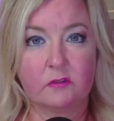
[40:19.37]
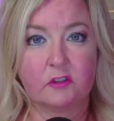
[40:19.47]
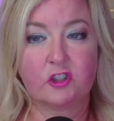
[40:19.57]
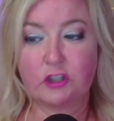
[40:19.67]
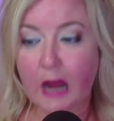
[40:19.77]

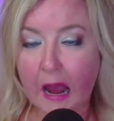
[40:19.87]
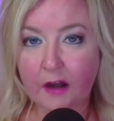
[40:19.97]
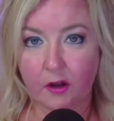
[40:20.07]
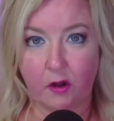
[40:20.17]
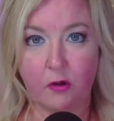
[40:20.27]

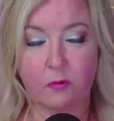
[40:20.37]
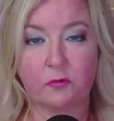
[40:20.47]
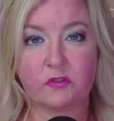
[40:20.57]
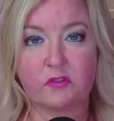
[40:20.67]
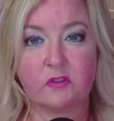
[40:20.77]

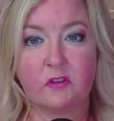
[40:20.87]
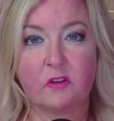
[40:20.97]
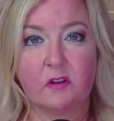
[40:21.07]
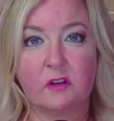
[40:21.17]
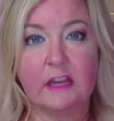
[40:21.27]
shadows,
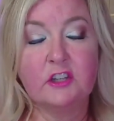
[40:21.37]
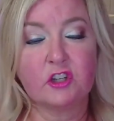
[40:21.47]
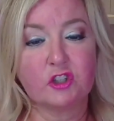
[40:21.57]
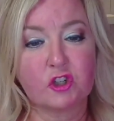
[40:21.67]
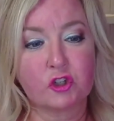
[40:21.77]

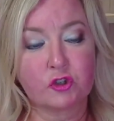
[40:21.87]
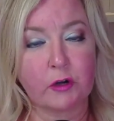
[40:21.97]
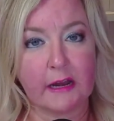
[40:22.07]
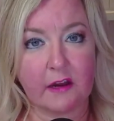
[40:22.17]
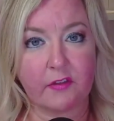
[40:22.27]
into
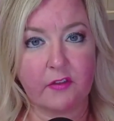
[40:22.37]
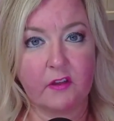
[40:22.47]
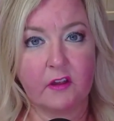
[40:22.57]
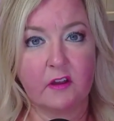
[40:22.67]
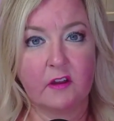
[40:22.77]
strength.
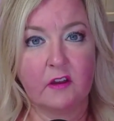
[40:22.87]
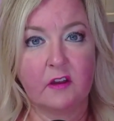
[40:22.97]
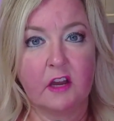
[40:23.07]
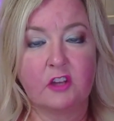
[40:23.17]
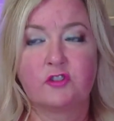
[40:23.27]

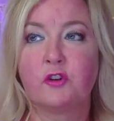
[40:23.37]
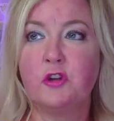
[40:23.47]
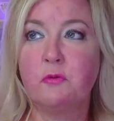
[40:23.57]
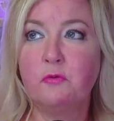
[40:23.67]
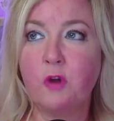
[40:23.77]
So
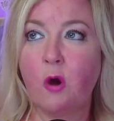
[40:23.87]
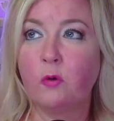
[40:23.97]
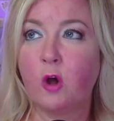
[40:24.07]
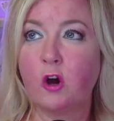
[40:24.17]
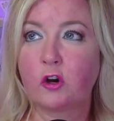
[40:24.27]
you no
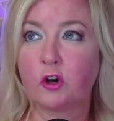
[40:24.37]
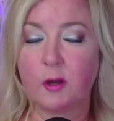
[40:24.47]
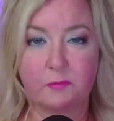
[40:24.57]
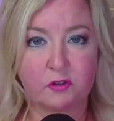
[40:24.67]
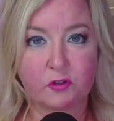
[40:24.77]
longer
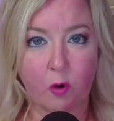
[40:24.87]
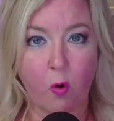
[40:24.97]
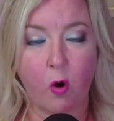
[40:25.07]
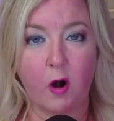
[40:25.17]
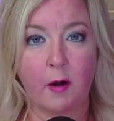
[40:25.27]

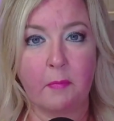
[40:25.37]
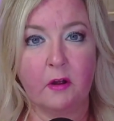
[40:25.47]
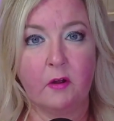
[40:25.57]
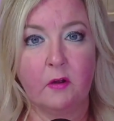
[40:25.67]
absorb